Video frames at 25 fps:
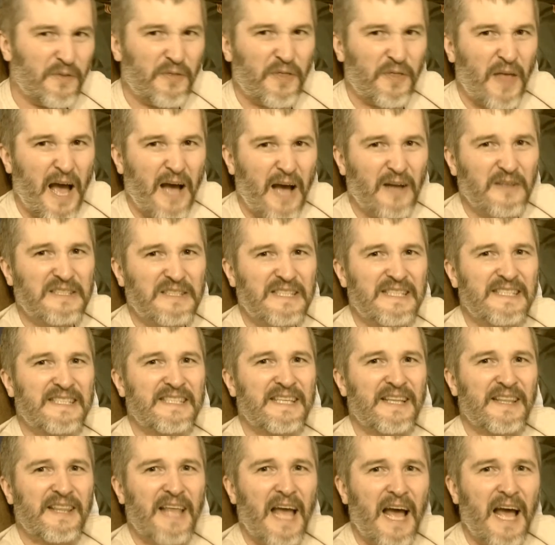Thousands
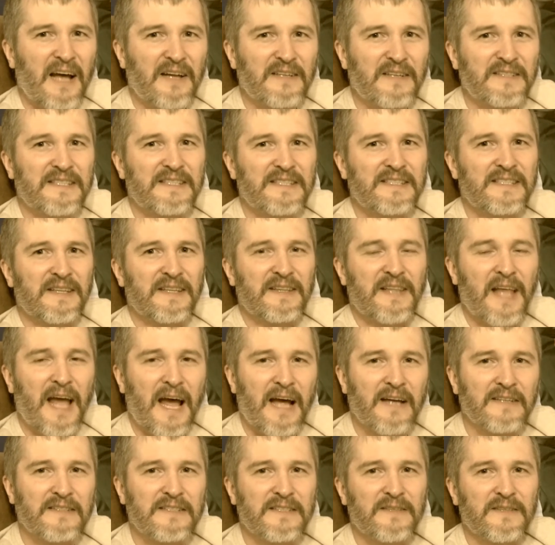and thousands and
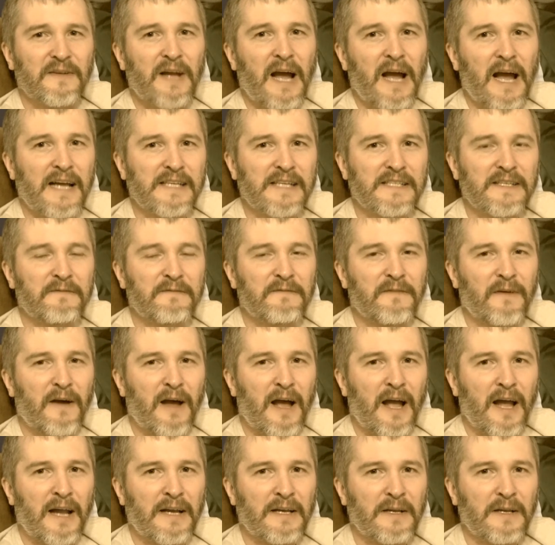thousands of guys
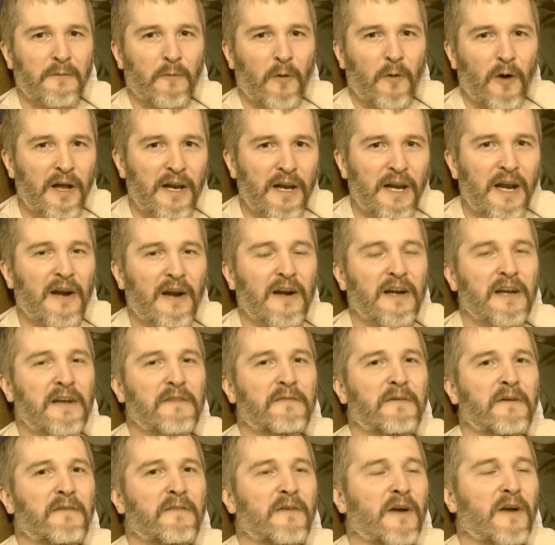confined in one area
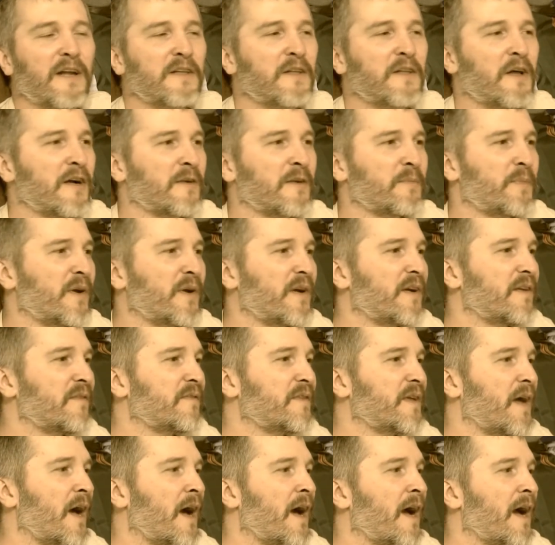for a very long period
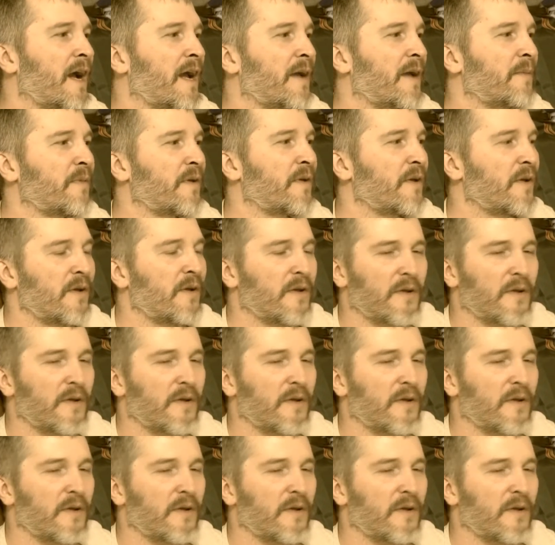of time.